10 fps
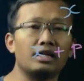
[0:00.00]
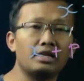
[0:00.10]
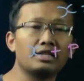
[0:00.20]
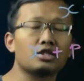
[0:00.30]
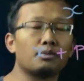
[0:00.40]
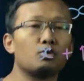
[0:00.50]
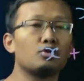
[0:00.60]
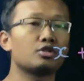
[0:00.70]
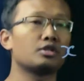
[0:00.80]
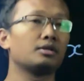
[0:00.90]
let's
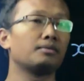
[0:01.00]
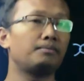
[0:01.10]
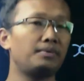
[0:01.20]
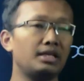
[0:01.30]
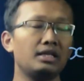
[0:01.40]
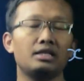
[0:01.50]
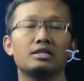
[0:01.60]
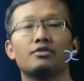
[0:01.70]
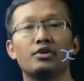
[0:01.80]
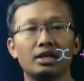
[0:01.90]
suppose p
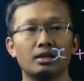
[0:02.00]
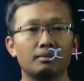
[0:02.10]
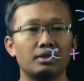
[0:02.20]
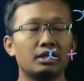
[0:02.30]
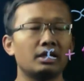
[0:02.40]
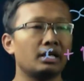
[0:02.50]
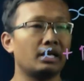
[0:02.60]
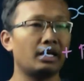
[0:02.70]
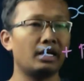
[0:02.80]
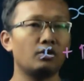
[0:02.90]
is a real number
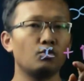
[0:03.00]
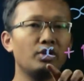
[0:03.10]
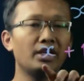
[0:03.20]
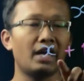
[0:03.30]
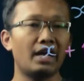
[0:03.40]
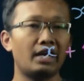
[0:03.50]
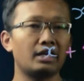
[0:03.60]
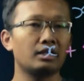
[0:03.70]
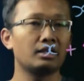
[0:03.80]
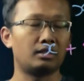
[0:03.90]
and we
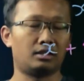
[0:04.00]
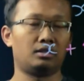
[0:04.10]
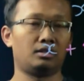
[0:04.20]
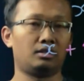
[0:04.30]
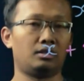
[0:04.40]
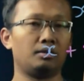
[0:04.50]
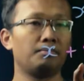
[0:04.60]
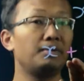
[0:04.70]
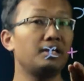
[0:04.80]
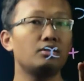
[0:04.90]
add
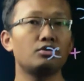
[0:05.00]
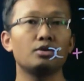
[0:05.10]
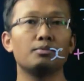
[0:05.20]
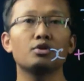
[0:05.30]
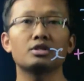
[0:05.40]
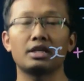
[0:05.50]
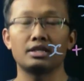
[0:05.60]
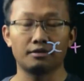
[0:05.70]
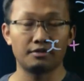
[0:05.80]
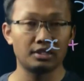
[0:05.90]
p to the both
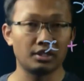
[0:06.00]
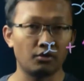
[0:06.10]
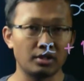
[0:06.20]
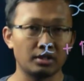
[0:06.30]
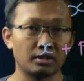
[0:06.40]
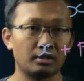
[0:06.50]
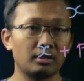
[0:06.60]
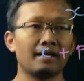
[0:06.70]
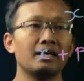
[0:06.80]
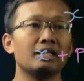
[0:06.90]
sides of this equation.
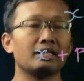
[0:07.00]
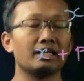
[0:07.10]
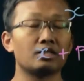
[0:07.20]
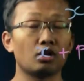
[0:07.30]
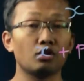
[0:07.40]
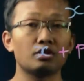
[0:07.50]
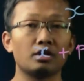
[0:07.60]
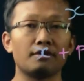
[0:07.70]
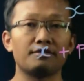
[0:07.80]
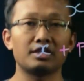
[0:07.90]
Then solution
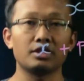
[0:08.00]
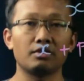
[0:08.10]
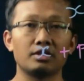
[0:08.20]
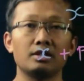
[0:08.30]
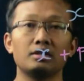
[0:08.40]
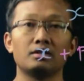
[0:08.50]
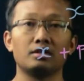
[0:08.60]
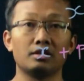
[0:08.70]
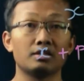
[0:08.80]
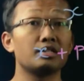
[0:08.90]
of this equation
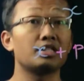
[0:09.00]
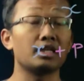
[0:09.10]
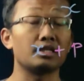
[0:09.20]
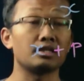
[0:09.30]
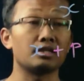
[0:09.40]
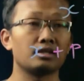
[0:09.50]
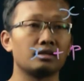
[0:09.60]
doesn't change.